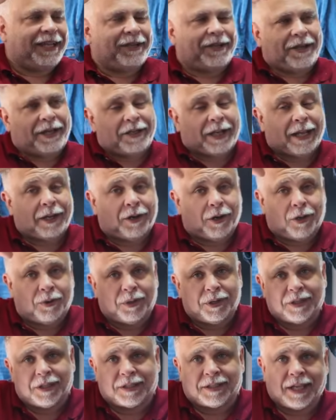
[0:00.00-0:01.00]
And I
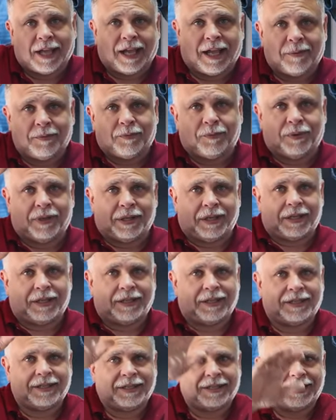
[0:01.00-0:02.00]
lowered the top
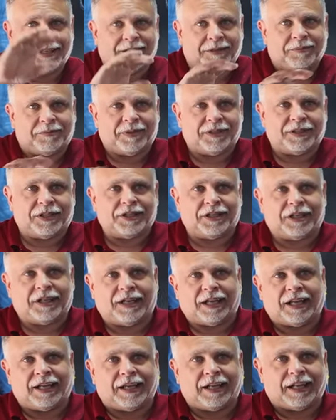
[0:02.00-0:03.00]
oh. in the position,
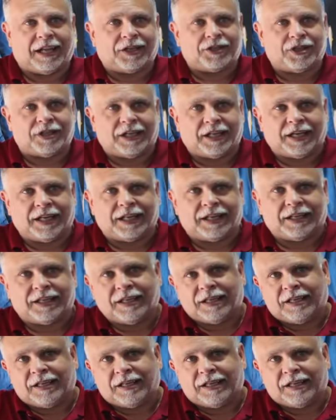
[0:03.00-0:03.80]
and I and actually hit it.